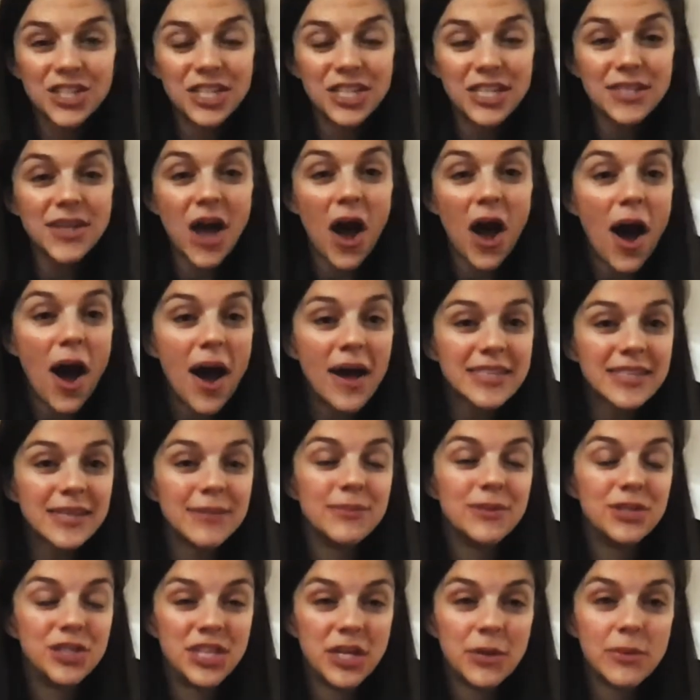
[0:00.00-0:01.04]
she's
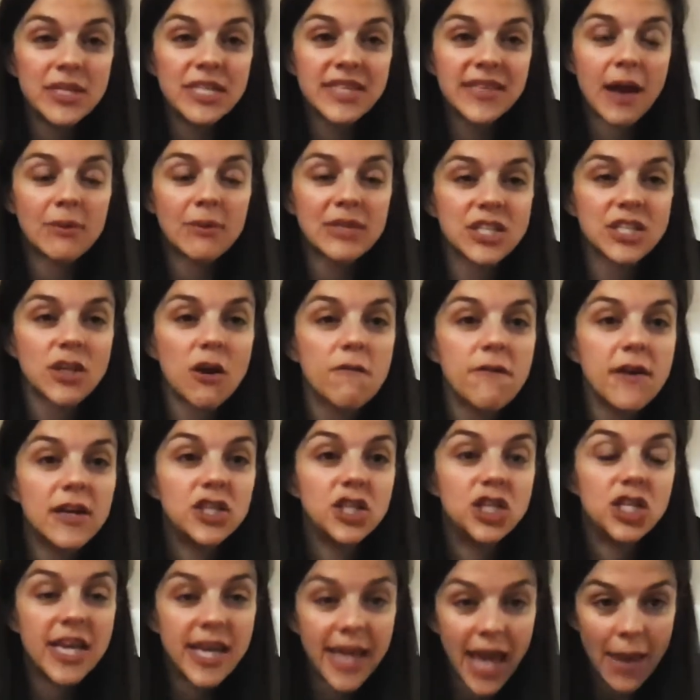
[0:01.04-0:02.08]
awesome. That was so
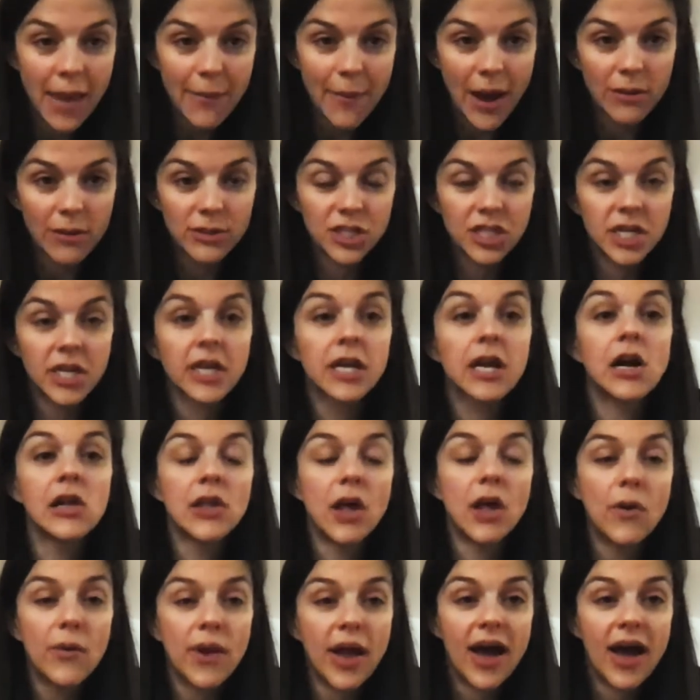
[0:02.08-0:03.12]
fun. She came out to
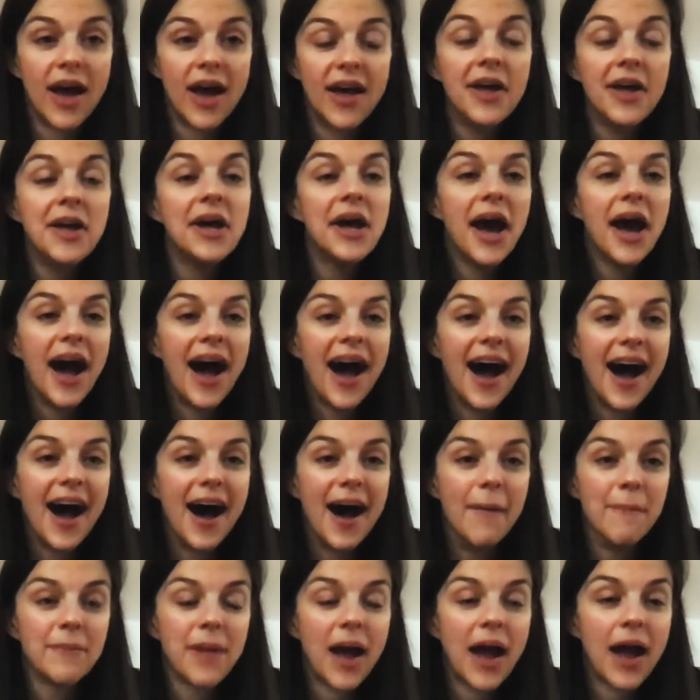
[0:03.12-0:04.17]
Kelowna.
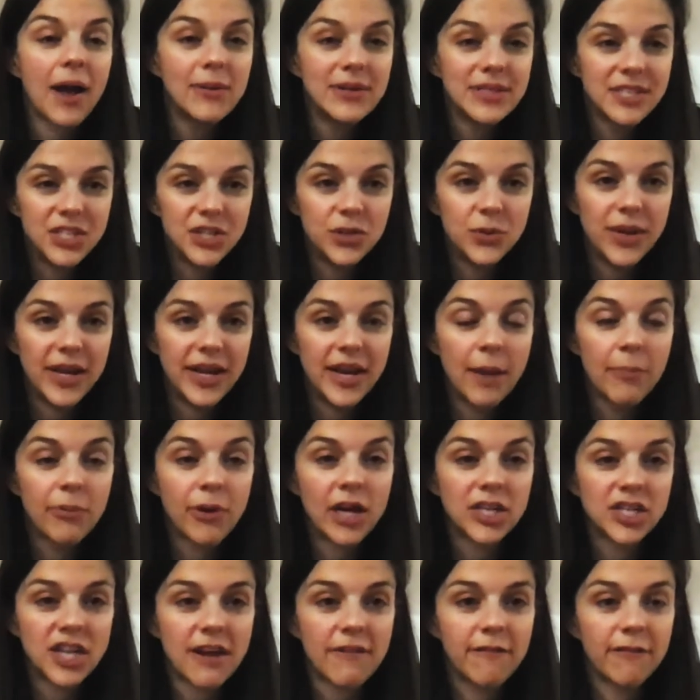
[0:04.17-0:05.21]
I was doing a
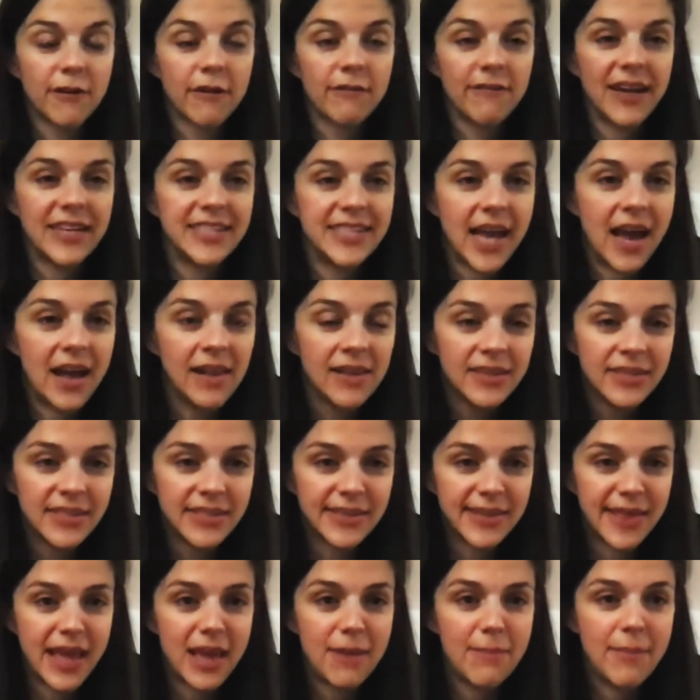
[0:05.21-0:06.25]
project for
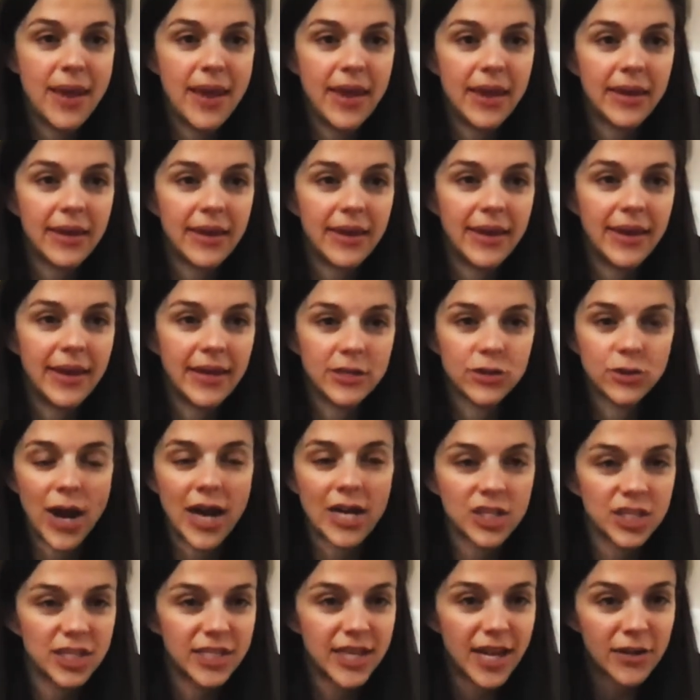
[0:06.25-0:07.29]
Vitalis. They make
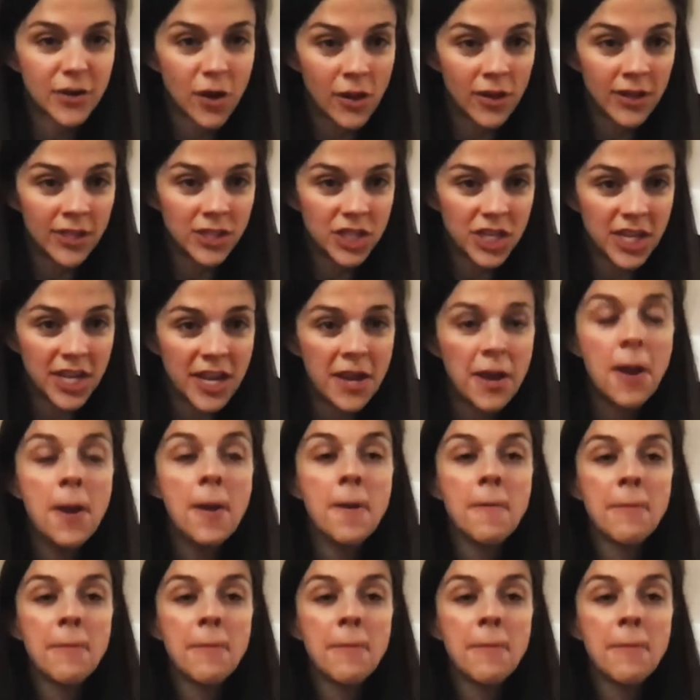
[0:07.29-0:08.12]
extraction technology.